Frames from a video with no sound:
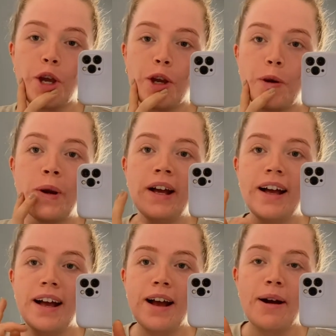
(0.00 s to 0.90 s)
to
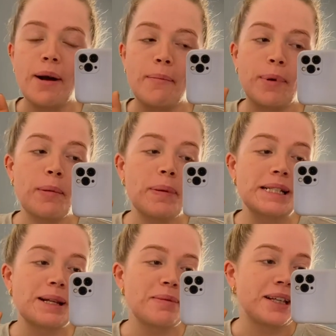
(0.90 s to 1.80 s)
Probably
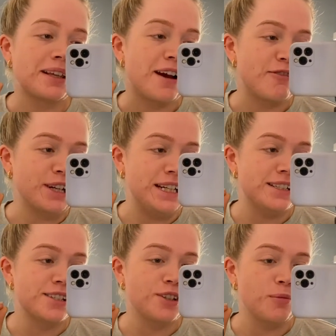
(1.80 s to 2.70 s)
something that I really need
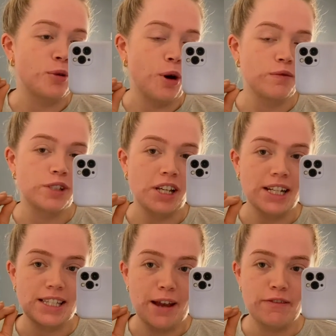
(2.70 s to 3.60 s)
to do more often. I
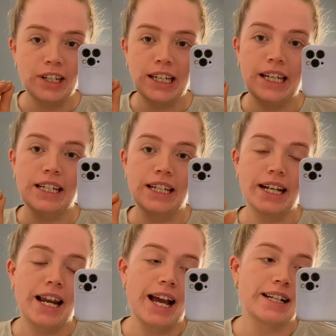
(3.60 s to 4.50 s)
definitely
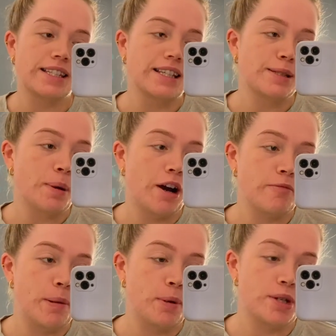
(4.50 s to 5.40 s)
neglect this part of
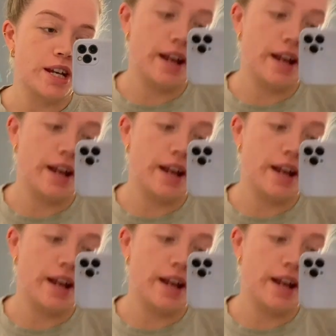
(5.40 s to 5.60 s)
my body